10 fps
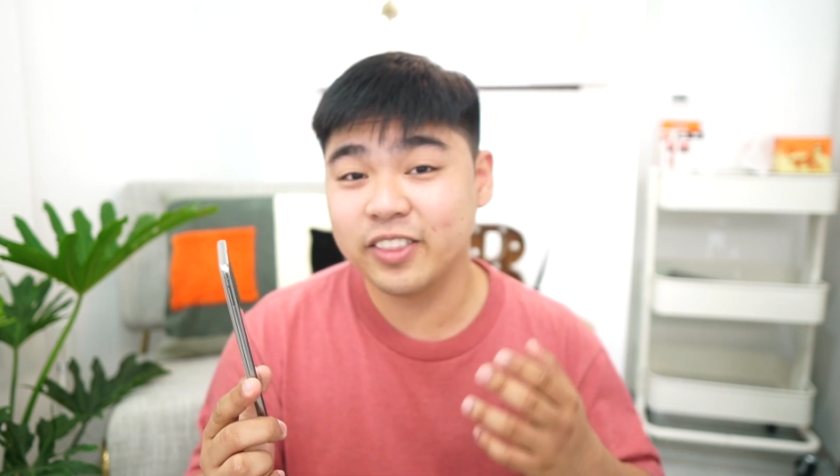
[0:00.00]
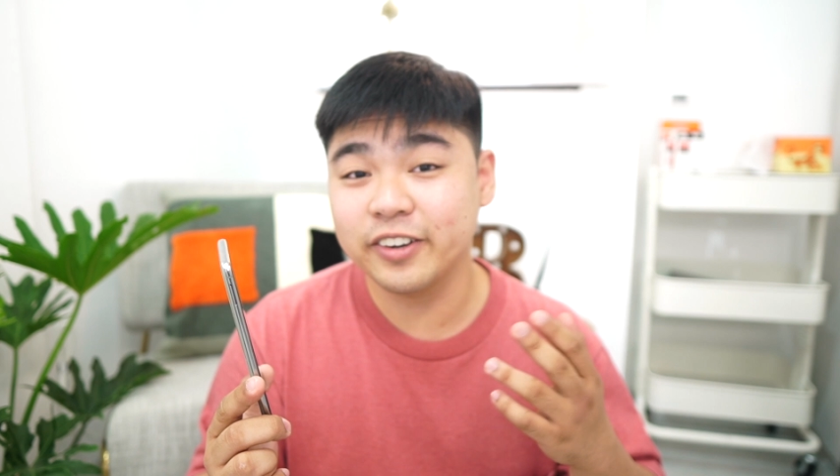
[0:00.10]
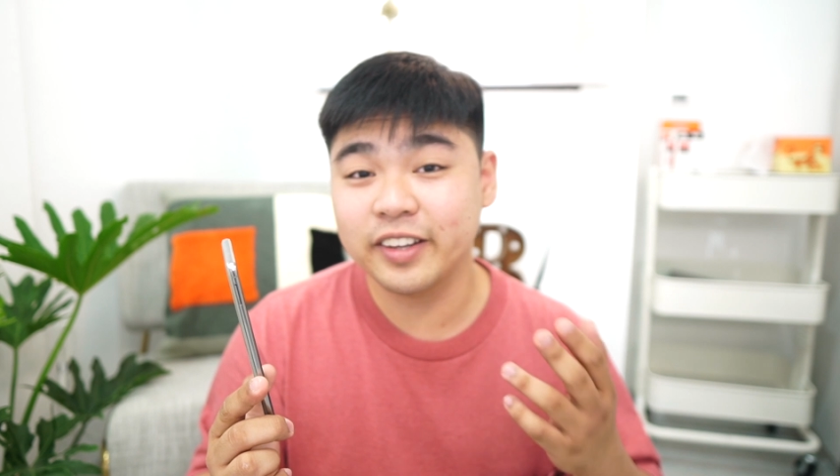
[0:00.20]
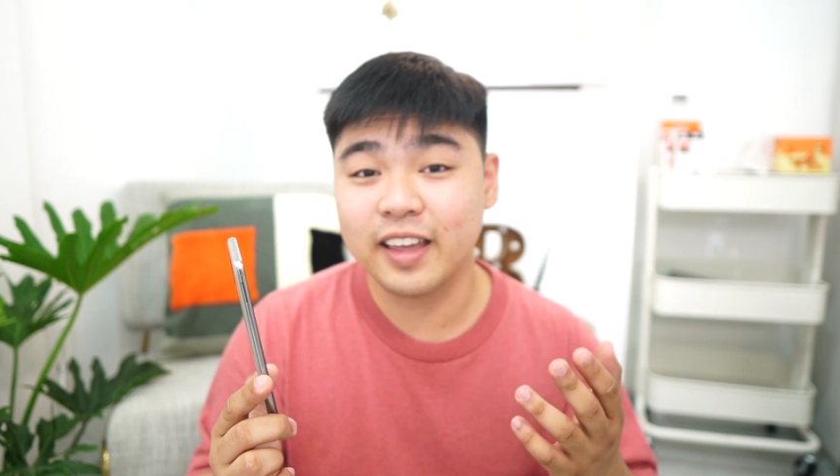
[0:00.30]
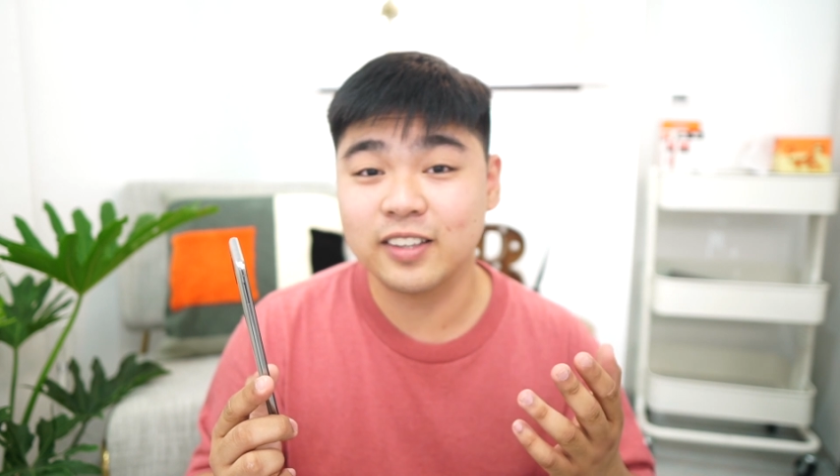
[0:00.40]

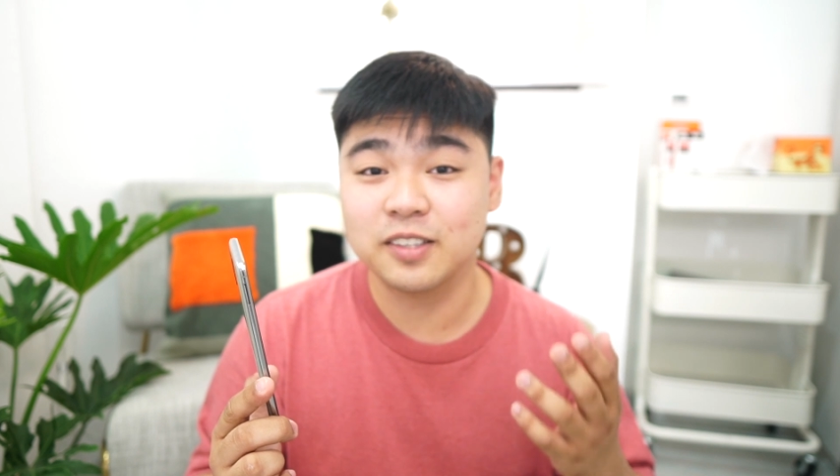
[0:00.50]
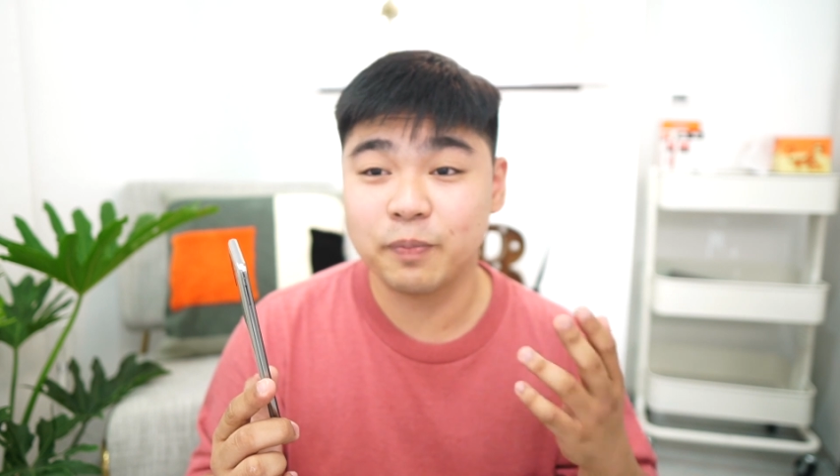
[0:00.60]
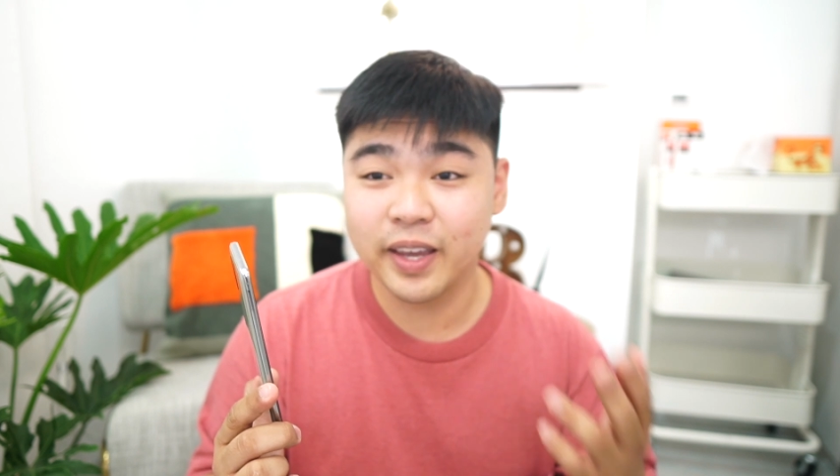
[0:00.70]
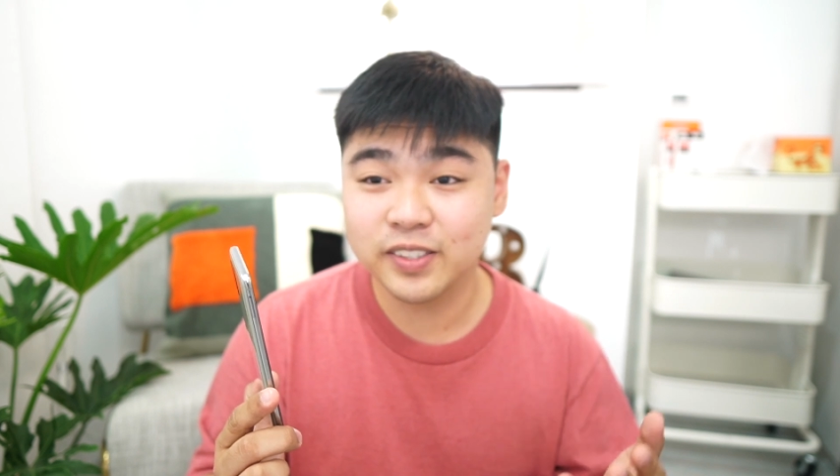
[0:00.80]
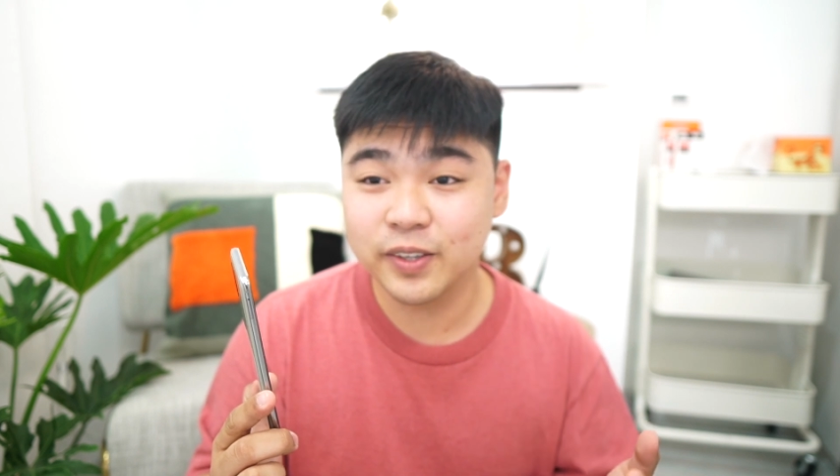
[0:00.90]
30,000
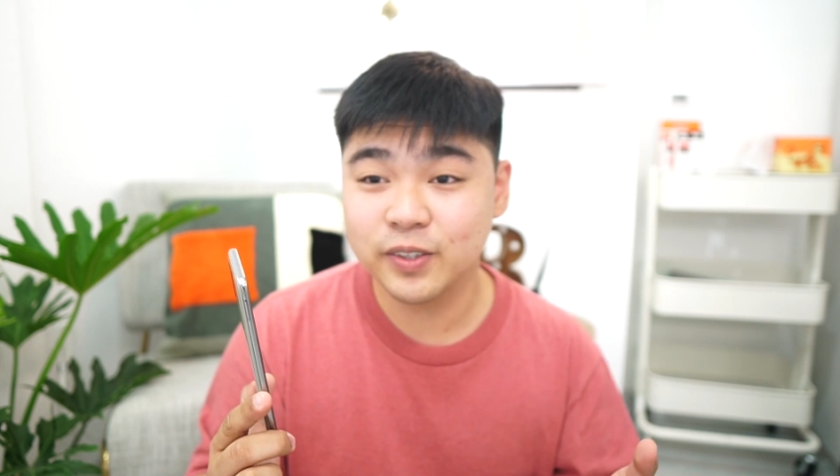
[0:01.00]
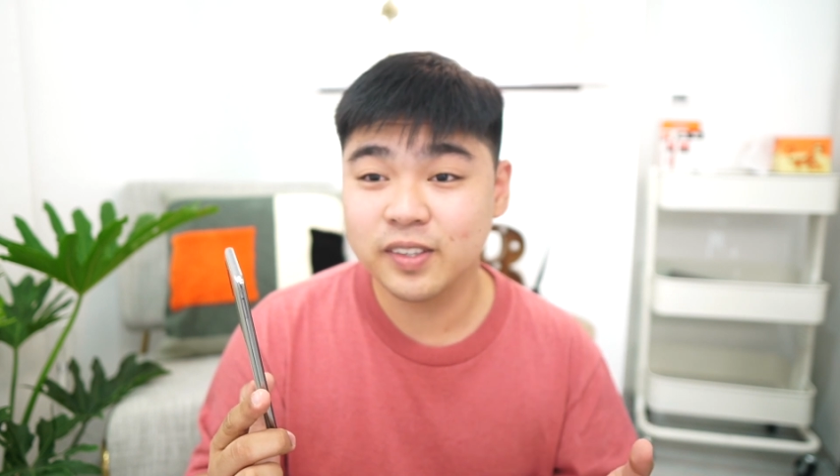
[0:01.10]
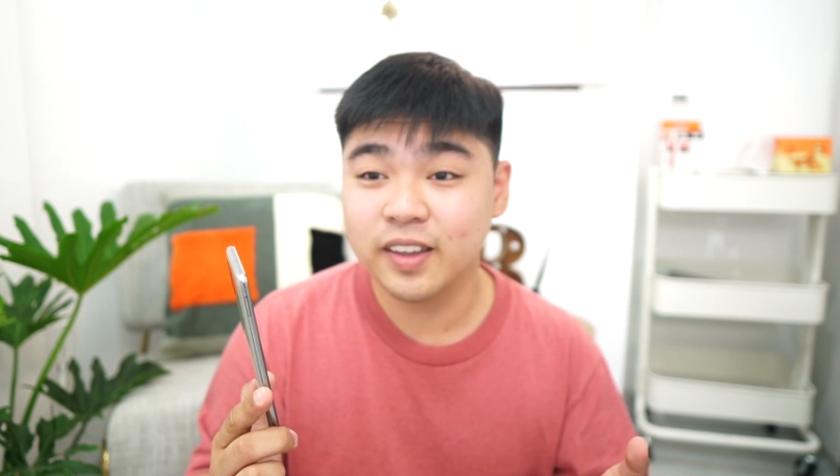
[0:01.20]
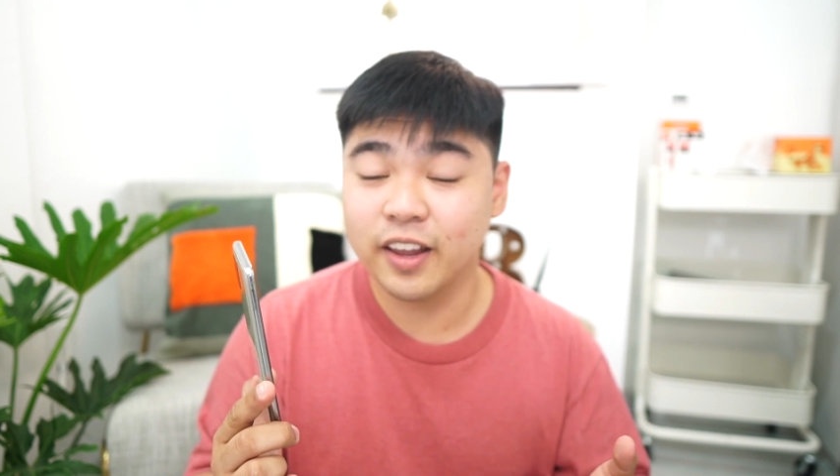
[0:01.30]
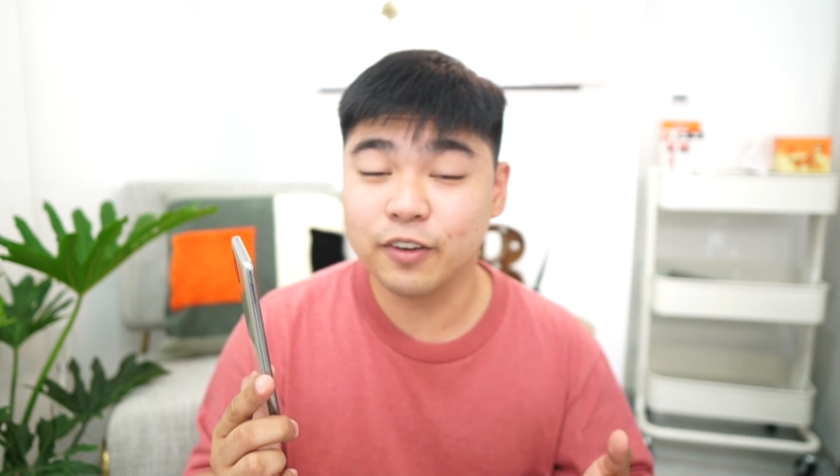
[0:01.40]
pesos,